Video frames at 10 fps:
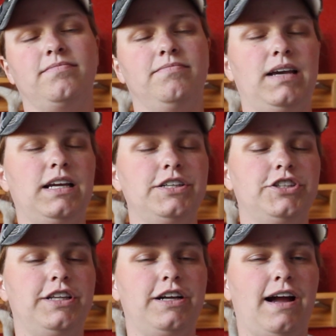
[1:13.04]
making
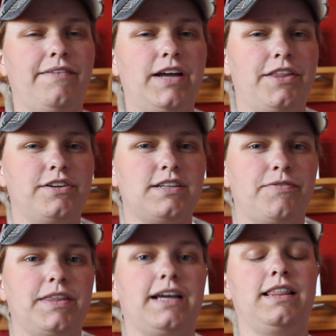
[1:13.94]
sure that you're having other
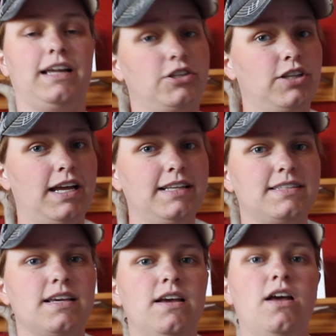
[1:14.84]
stuff like
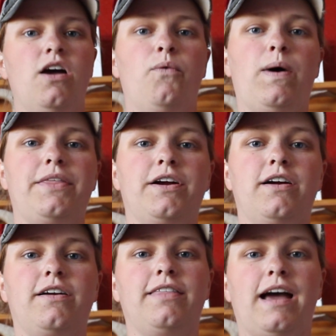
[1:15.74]
electrolytes,
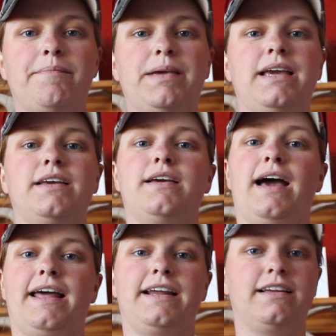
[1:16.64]
whether that be
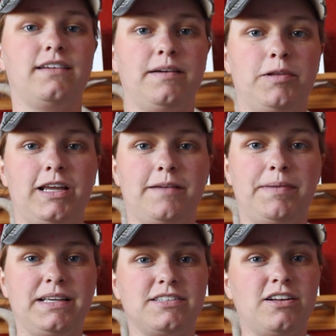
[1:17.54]
adding Himalayan
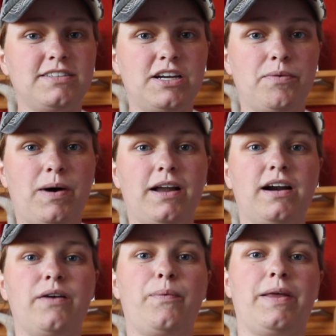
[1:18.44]
pink salt to your
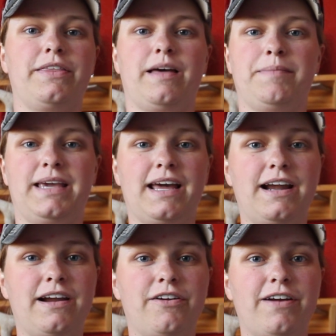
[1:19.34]
water, whether that be
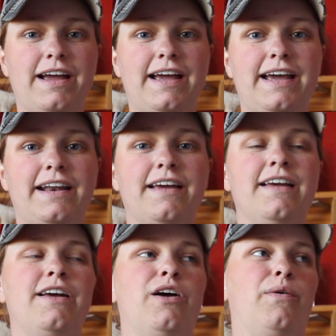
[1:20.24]
Gatorade,
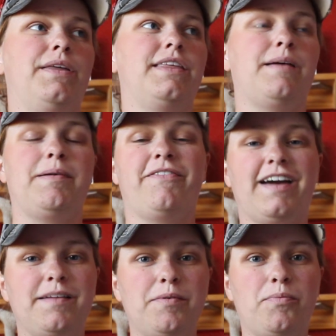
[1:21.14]
whether that be
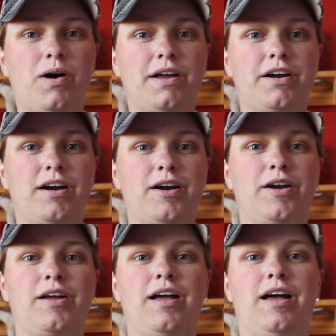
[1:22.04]
vitamin
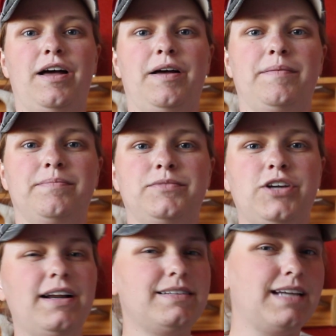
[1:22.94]
water.
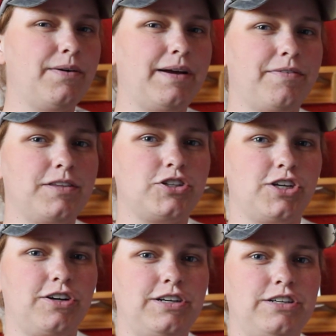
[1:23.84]
Try to stay away from the
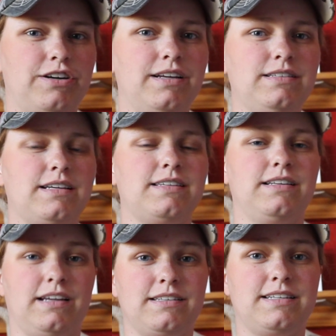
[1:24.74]
sugary drinks, as
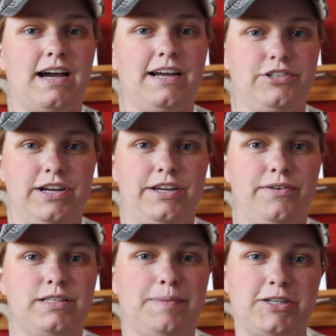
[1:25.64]
it does dehydrate you,
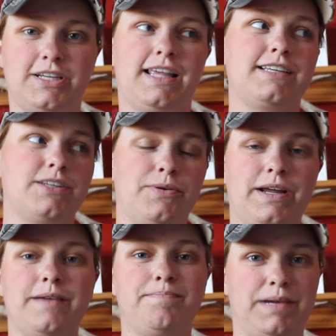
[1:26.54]
especially like soda
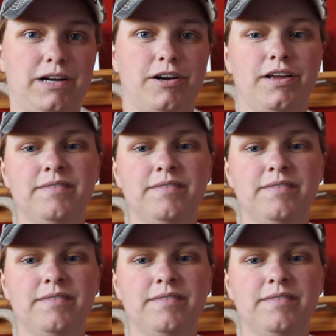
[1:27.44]
and beer.